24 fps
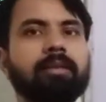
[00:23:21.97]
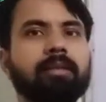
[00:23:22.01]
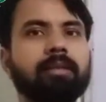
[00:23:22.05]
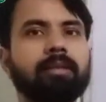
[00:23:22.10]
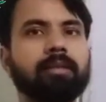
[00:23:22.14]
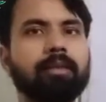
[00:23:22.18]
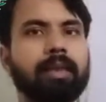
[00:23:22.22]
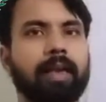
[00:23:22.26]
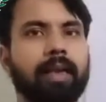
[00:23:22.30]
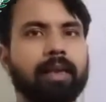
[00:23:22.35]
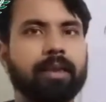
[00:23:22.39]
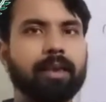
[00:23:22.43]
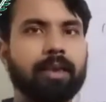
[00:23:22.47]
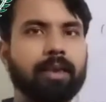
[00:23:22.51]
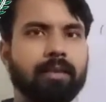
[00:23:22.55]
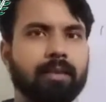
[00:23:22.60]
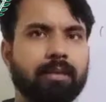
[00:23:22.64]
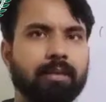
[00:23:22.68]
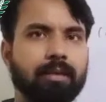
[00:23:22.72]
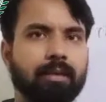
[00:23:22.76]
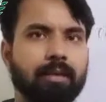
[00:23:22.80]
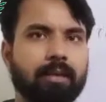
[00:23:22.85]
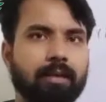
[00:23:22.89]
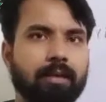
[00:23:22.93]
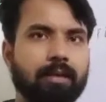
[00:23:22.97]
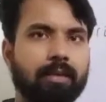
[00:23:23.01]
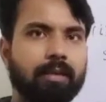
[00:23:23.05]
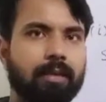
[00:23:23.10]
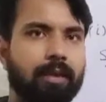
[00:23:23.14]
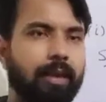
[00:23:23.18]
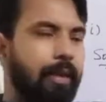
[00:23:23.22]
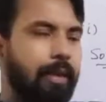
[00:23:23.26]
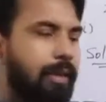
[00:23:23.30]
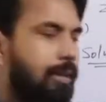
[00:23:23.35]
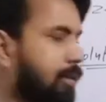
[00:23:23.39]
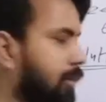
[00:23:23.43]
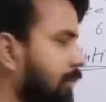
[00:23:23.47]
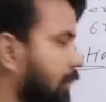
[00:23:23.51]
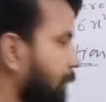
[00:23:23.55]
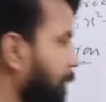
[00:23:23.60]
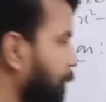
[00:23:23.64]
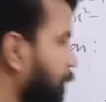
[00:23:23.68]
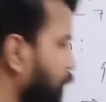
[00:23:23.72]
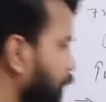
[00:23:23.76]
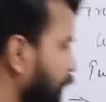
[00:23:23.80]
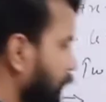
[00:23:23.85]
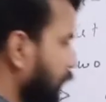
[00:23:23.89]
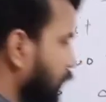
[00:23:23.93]
That is 6.
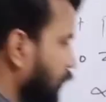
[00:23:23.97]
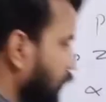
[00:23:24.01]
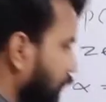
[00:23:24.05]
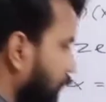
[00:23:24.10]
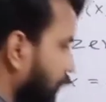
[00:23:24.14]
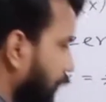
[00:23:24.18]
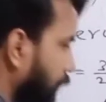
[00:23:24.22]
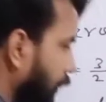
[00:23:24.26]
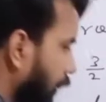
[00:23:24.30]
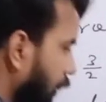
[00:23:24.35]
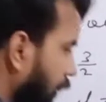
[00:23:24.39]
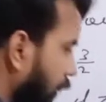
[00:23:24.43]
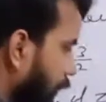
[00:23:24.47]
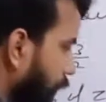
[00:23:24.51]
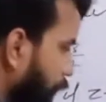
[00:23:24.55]
So we will